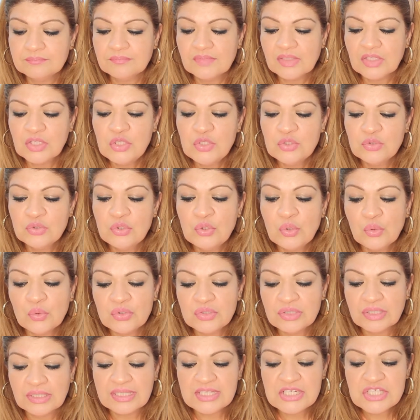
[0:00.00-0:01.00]
your
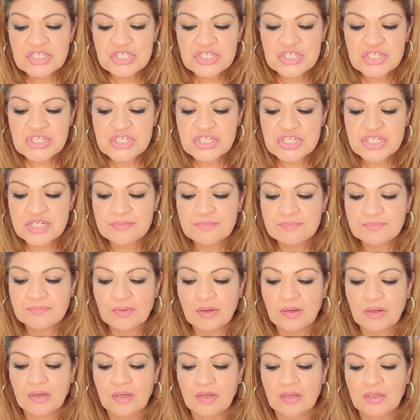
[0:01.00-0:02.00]
relationship
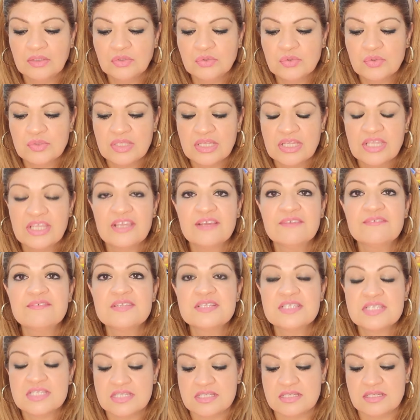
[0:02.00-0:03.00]
to the
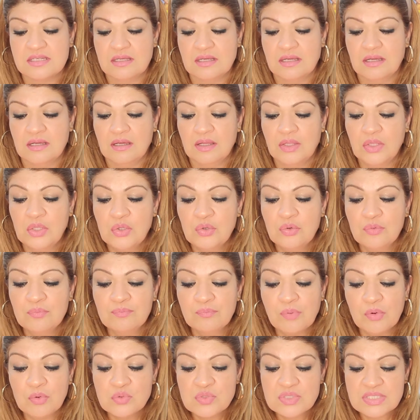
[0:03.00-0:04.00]
gifts you
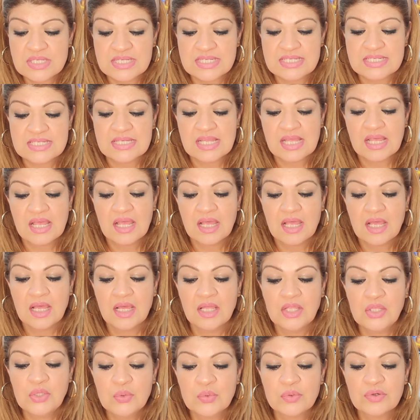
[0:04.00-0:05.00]
possess,
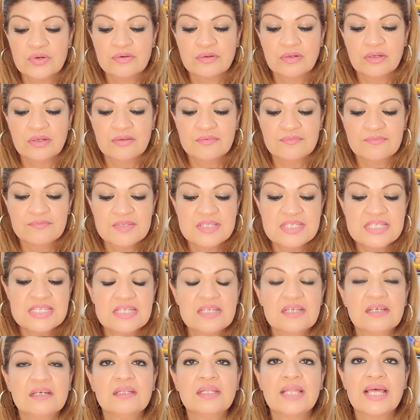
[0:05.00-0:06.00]
your
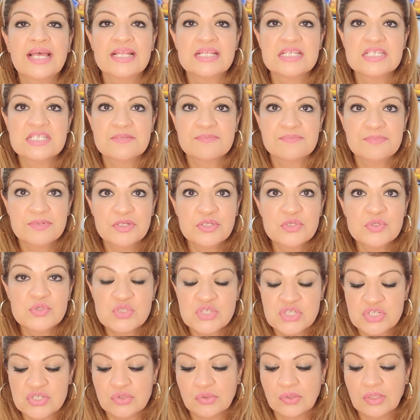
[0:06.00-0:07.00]
physical and
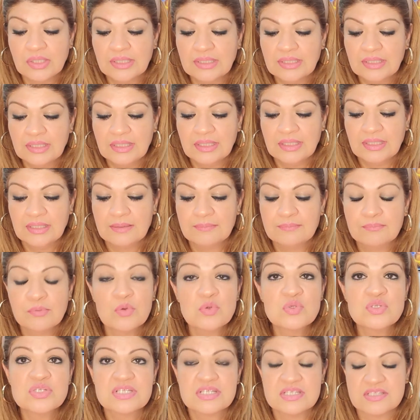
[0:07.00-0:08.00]
spiritual
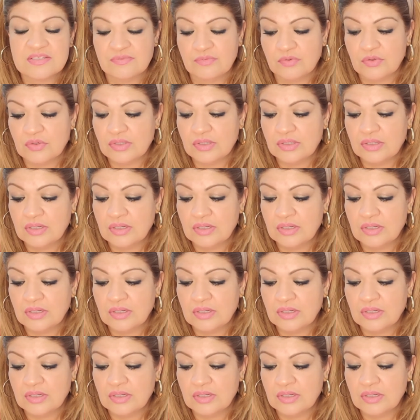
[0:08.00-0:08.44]
poses, for